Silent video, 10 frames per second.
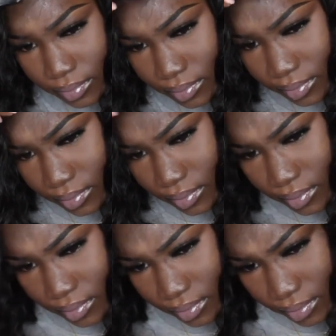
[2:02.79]

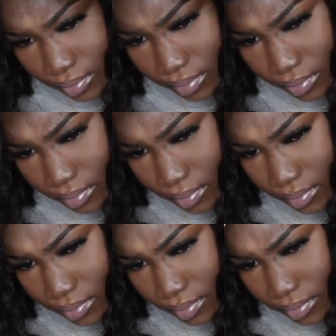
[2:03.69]

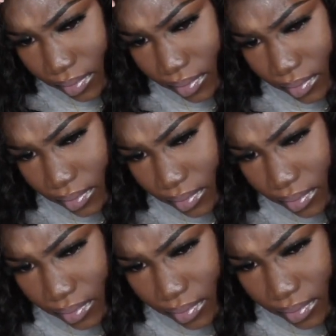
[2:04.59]

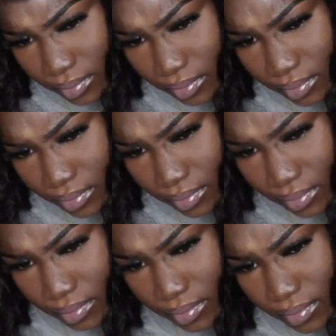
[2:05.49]

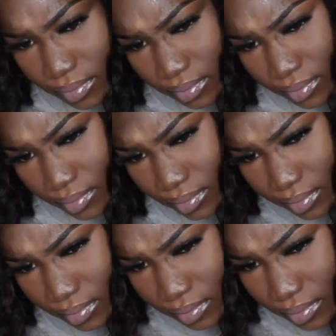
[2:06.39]

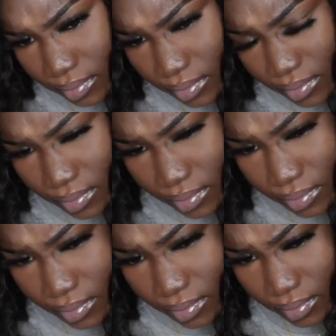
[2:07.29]

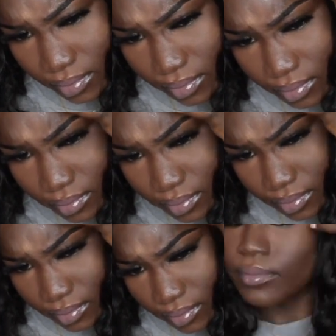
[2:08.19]

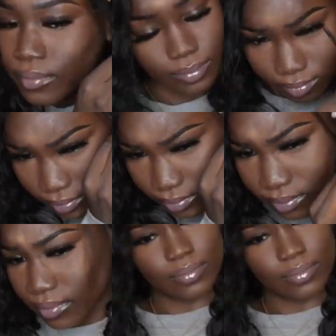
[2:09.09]
Nobody speaks.